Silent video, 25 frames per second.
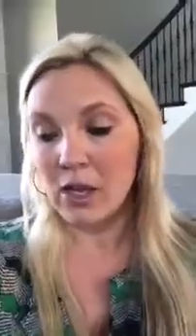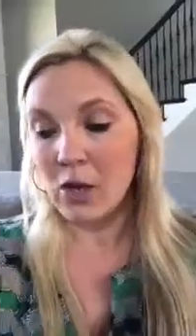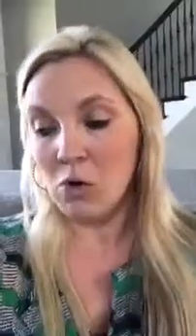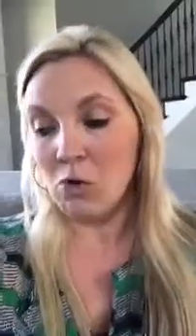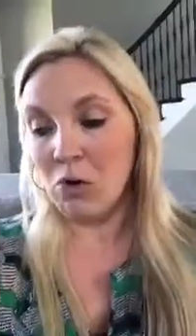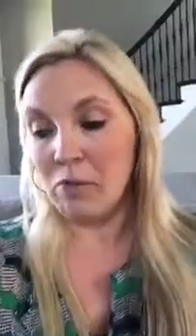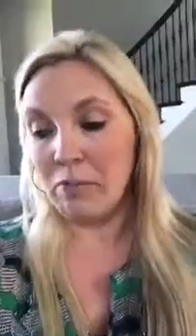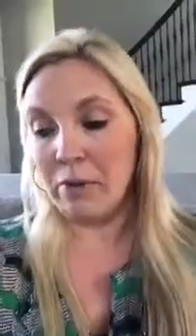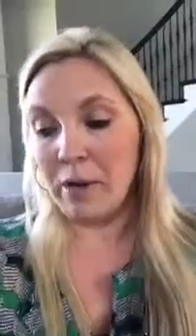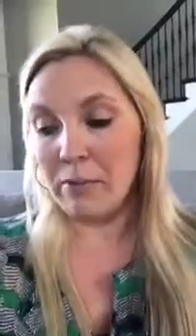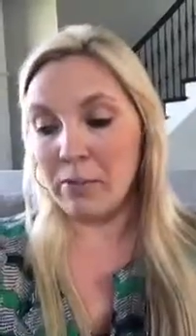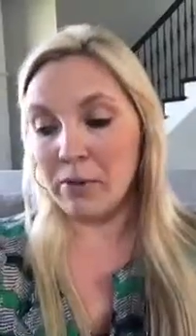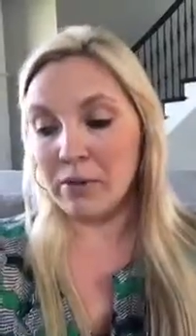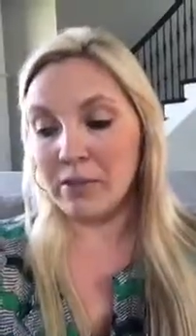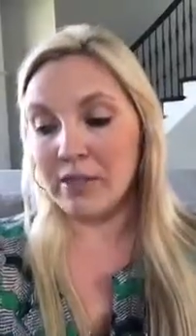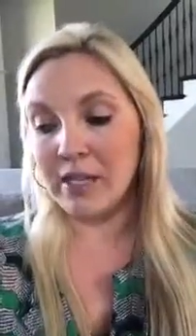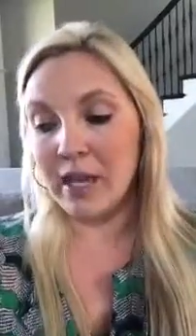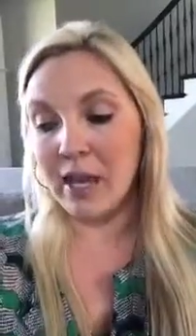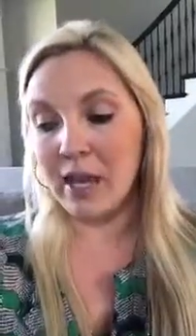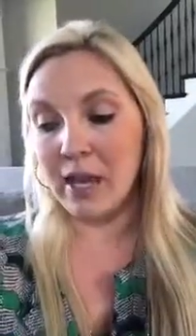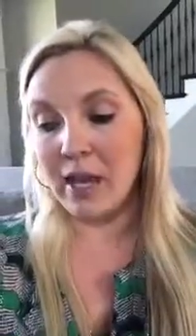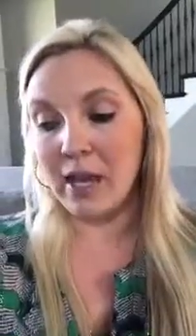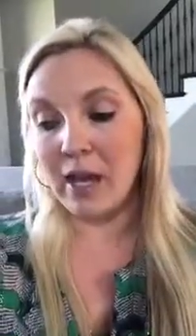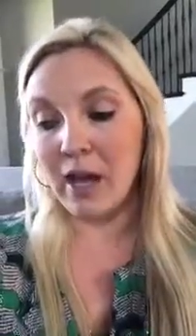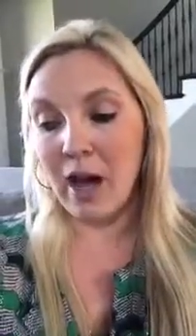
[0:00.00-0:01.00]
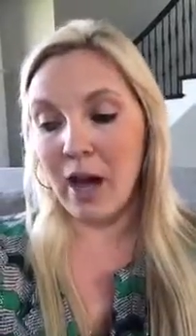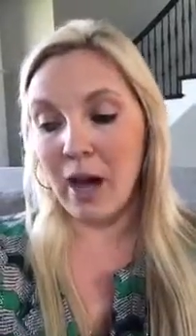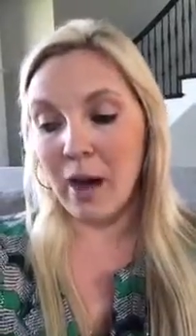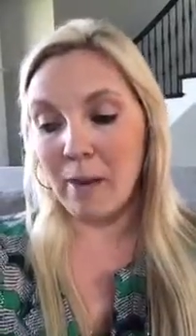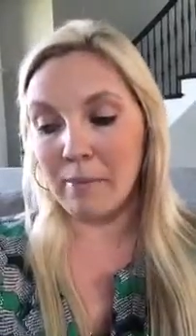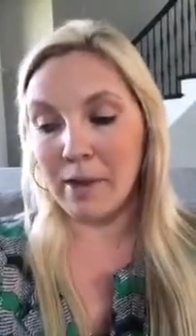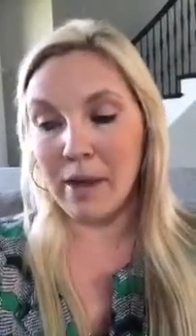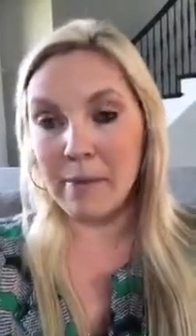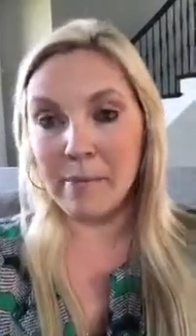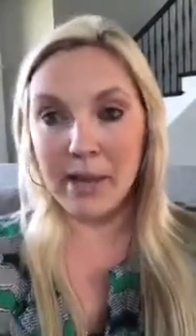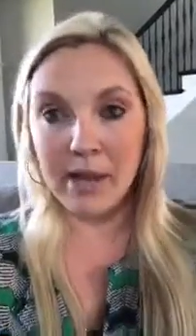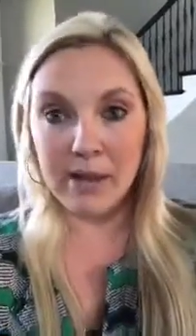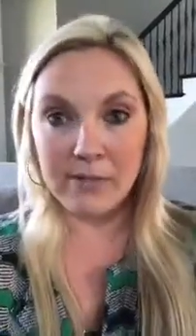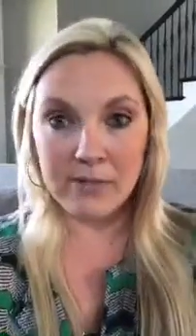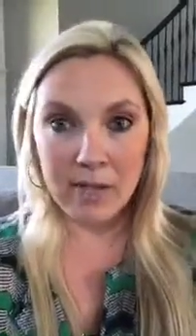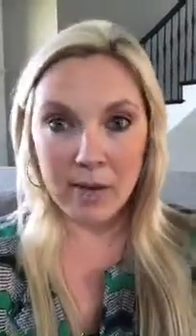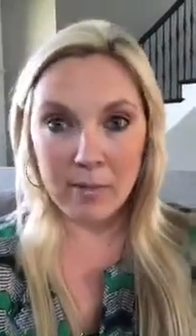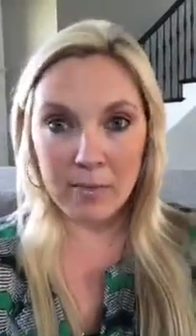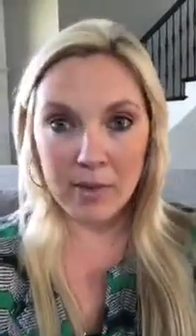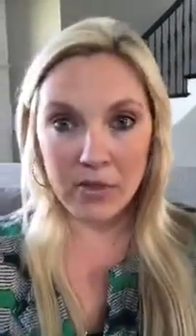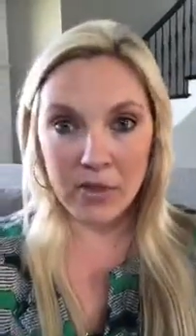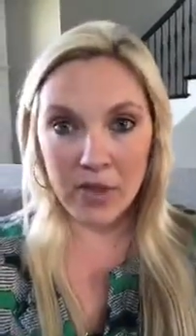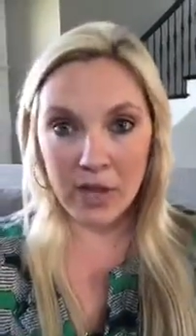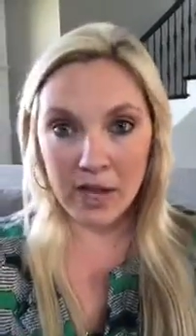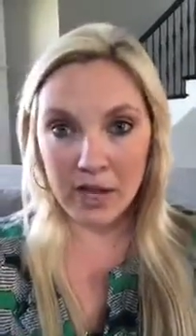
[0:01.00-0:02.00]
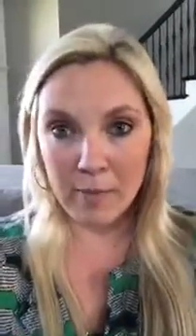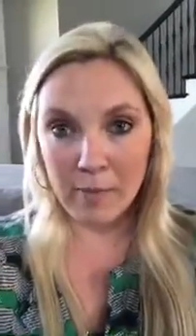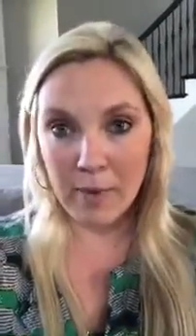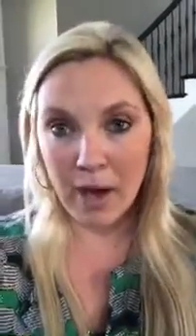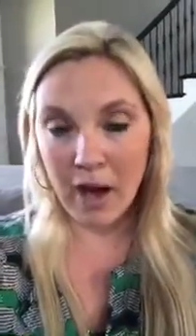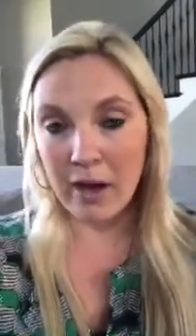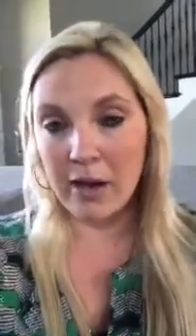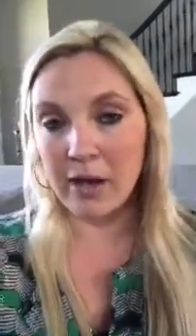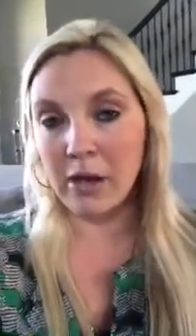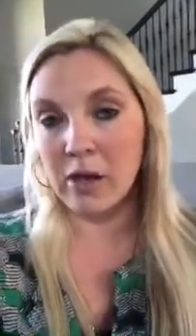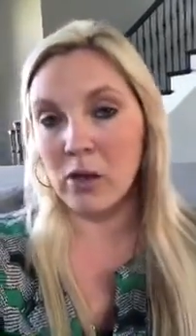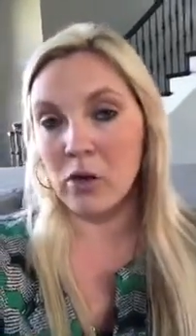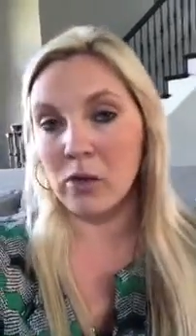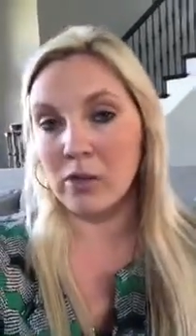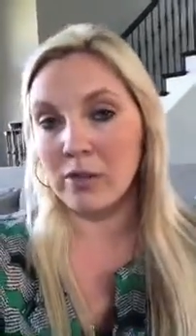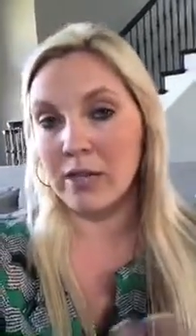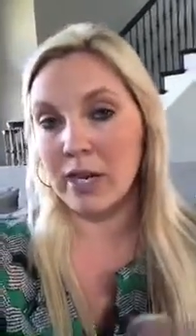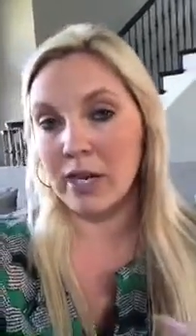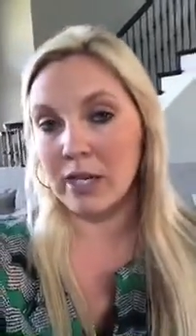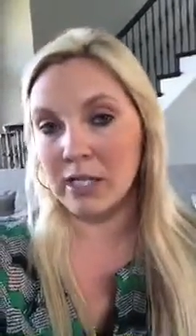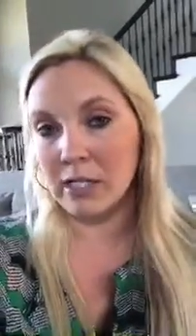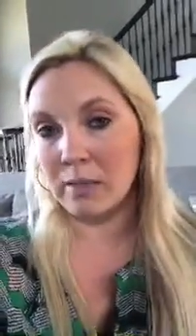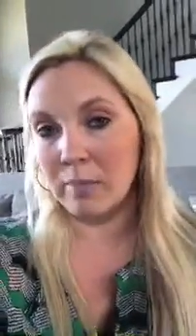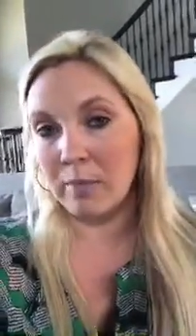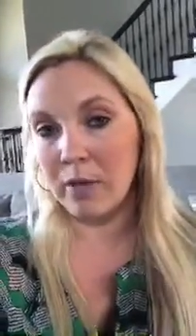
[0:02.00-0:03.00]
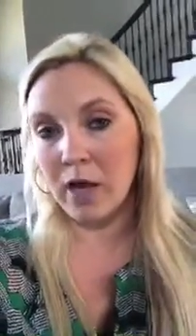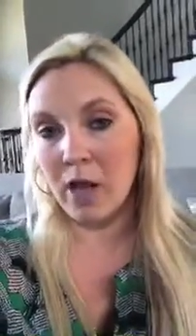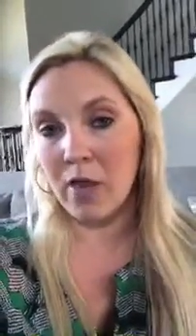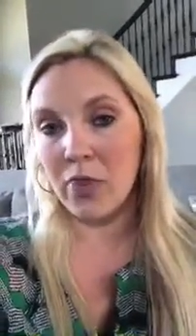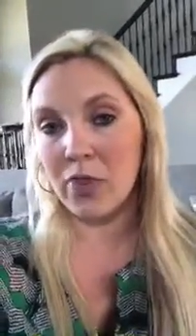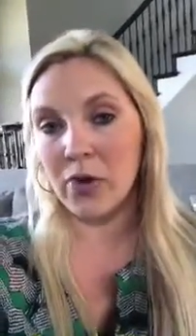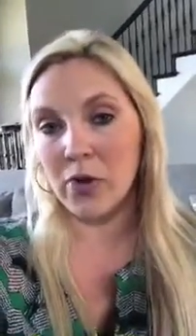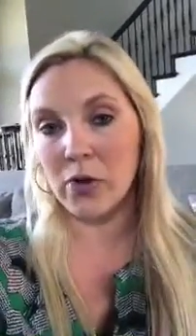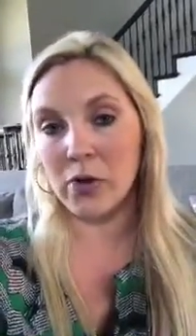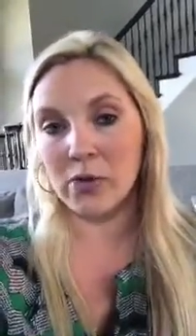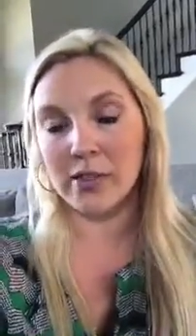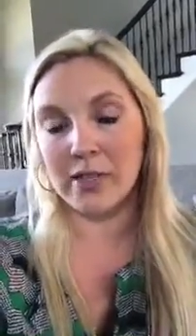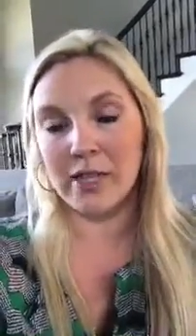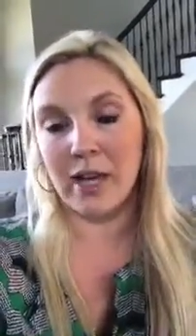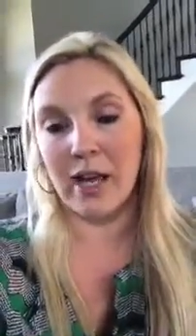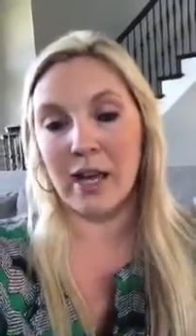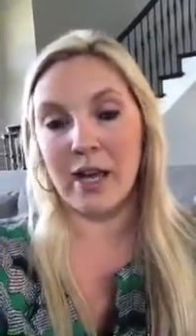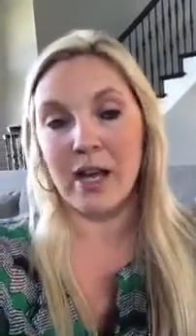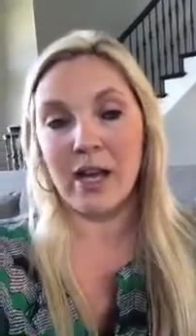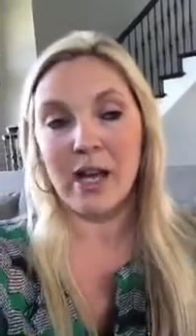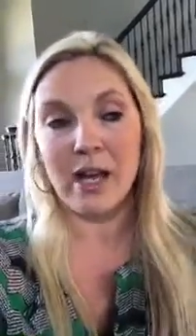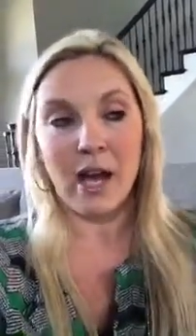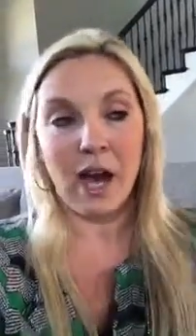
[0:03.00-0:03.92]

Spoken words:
when people say, let me have time to think about it, or text me on Thursday,